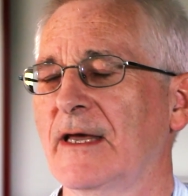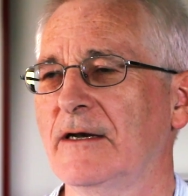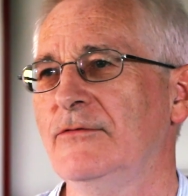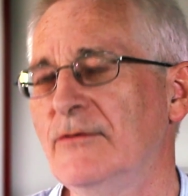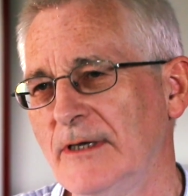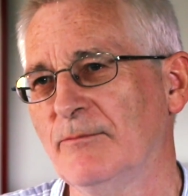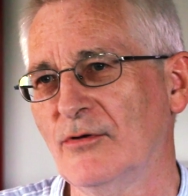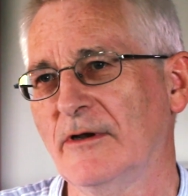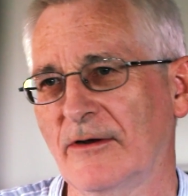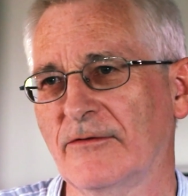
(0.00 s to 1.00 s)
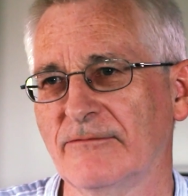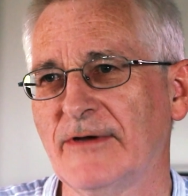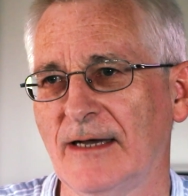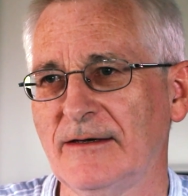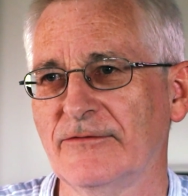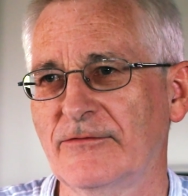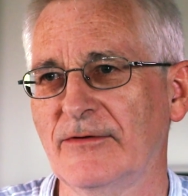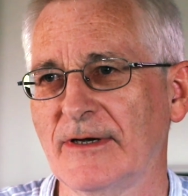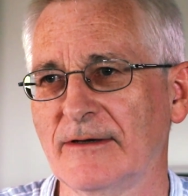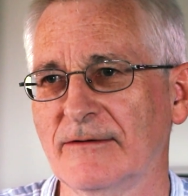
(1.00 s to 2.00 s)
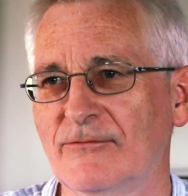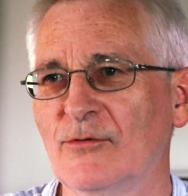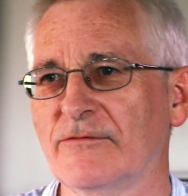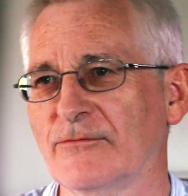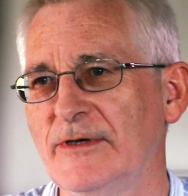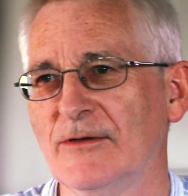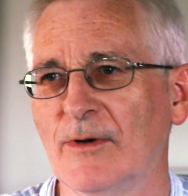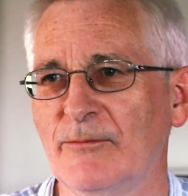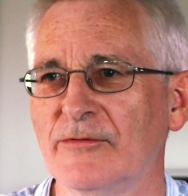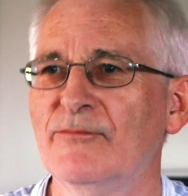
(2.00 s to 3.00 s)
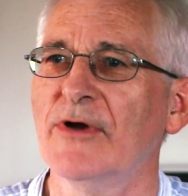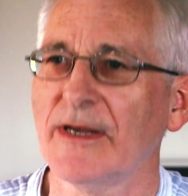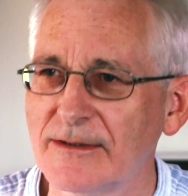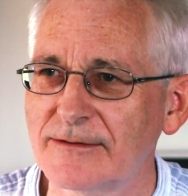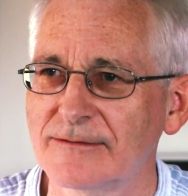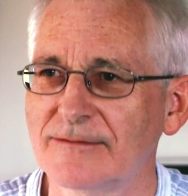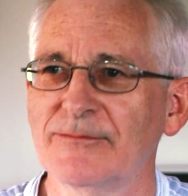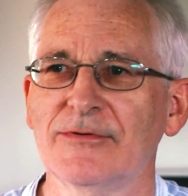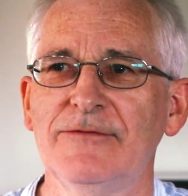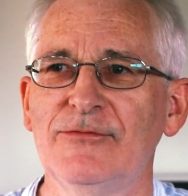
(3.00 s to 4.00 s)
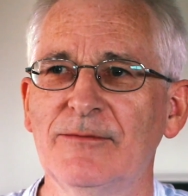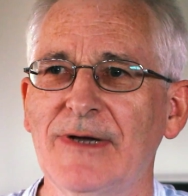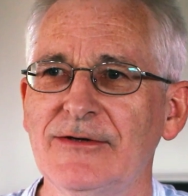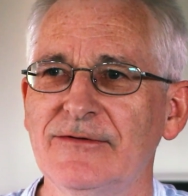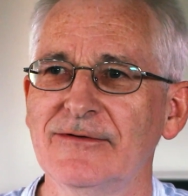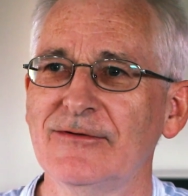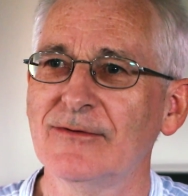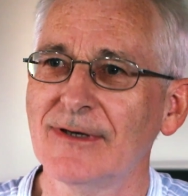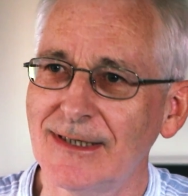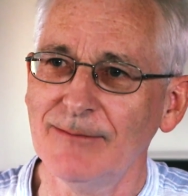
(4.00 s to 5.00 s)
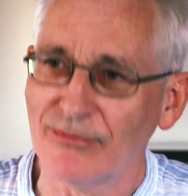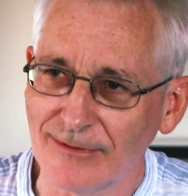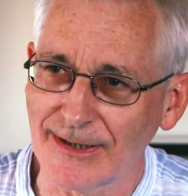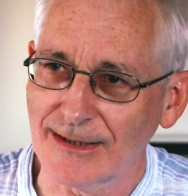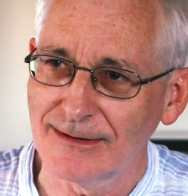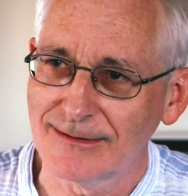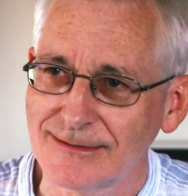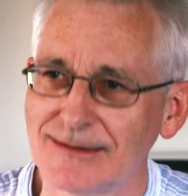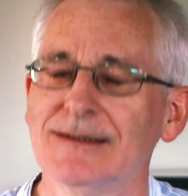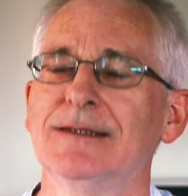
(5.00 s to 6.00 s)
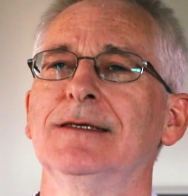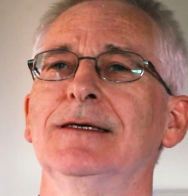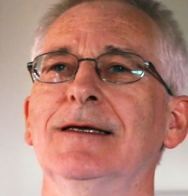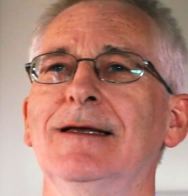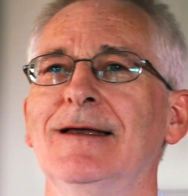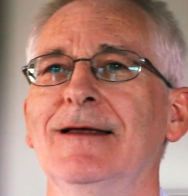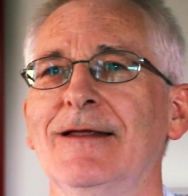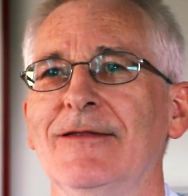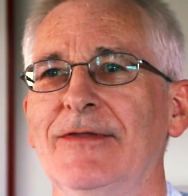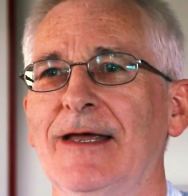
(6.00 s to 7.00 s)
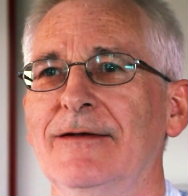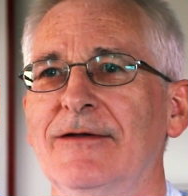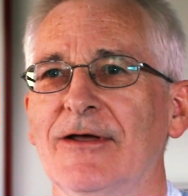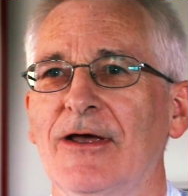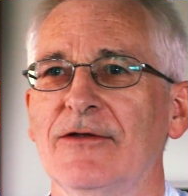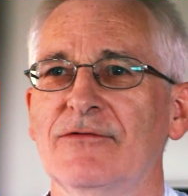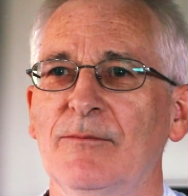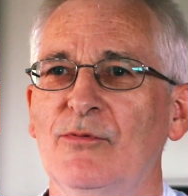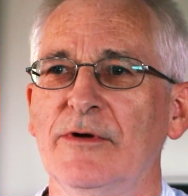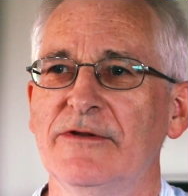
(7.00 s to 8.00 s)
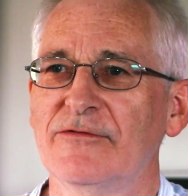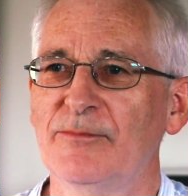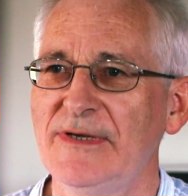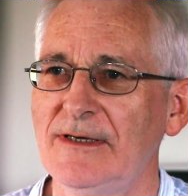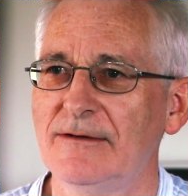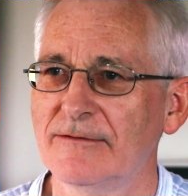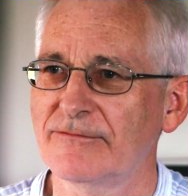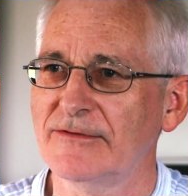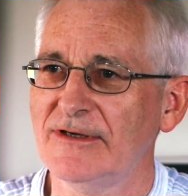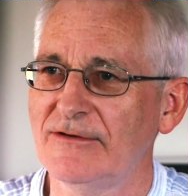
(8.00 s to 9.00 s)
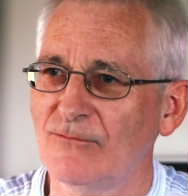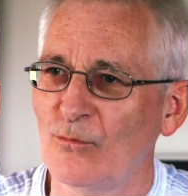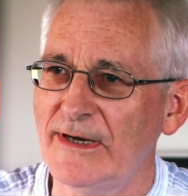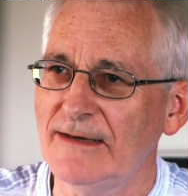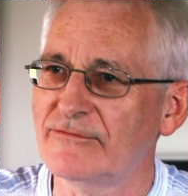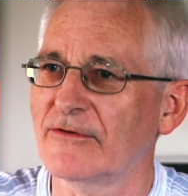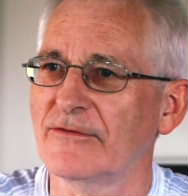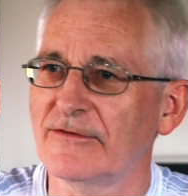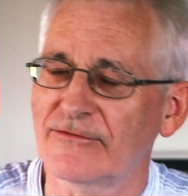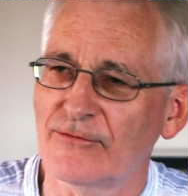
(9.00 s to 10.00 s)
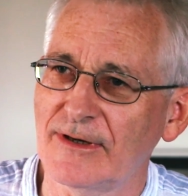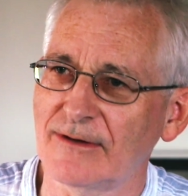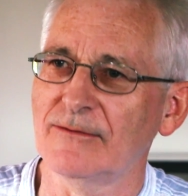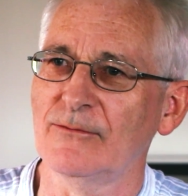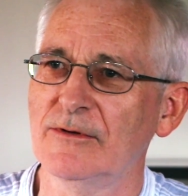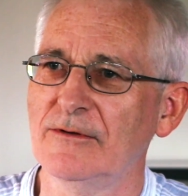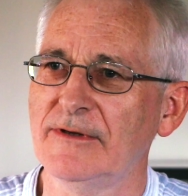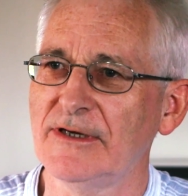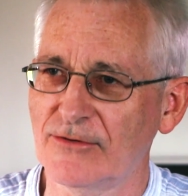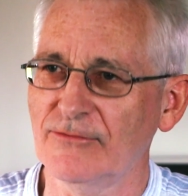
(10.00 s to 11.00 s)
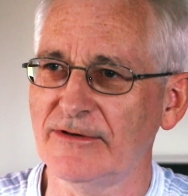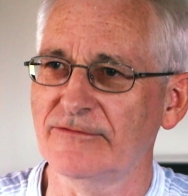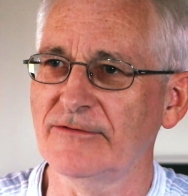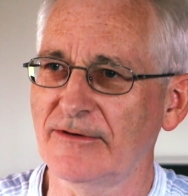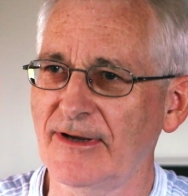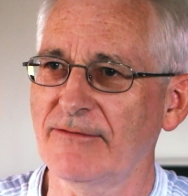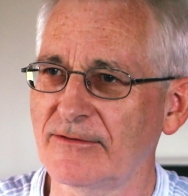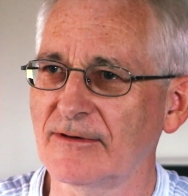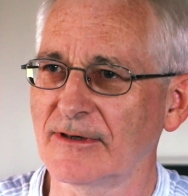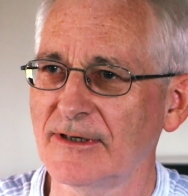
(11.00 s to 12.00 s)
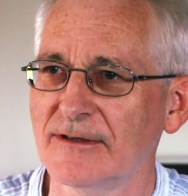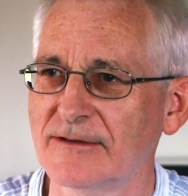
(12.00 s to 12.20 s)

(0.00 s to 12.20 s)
and if you keep pulling on the violin string, of course a real one will break, but if you imagine that you can keep pulling, then at some point the speed of the waves on the string will increase indefinitely.